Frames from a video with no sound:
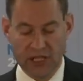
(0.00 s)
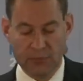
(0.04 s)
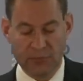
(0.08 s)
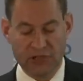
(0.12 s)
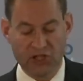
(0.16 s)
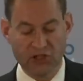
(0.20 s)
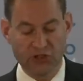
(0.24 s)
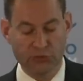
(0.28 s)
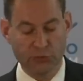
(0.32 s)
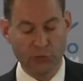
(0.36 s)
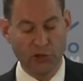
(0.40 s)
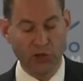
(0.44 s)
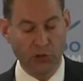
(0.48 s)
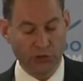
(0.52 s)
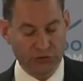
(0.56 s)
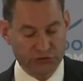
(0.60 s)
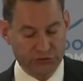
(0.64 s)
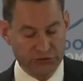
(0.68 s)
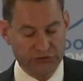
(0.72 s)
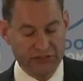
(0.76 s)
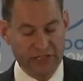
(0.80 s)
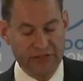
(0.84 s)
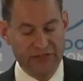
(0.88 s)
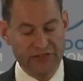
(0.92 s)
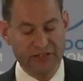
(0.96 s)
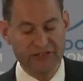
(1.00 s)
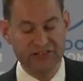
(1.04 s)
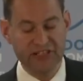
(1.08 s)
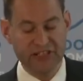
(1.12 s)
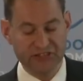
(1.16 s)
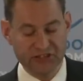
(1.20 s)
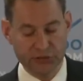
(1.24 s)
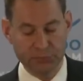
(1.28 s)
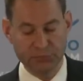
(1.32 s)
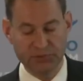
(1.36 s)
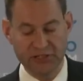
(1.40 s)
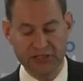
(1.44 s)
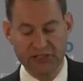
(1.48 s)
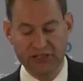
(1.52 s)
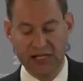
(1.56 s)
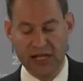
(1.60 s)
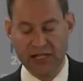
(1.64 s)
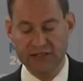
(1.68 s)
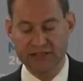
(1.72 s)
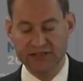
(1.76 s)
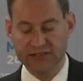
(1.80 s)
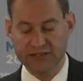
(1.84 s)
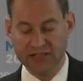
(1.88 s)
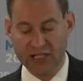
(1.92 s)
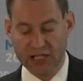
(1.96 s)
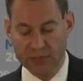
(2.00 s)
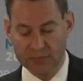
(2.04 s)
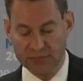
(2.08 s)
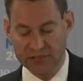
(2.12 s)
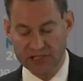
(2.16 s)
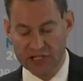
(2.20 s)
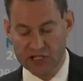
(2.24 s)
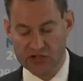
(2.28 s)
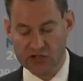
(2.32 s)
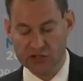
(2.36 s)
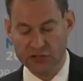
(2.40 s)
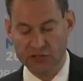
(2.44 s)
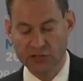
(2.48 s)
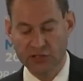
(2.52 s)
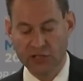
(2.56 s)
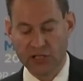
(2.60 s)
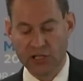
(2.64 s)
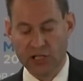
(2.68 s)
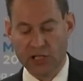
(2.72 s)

because we also need the discipline and determination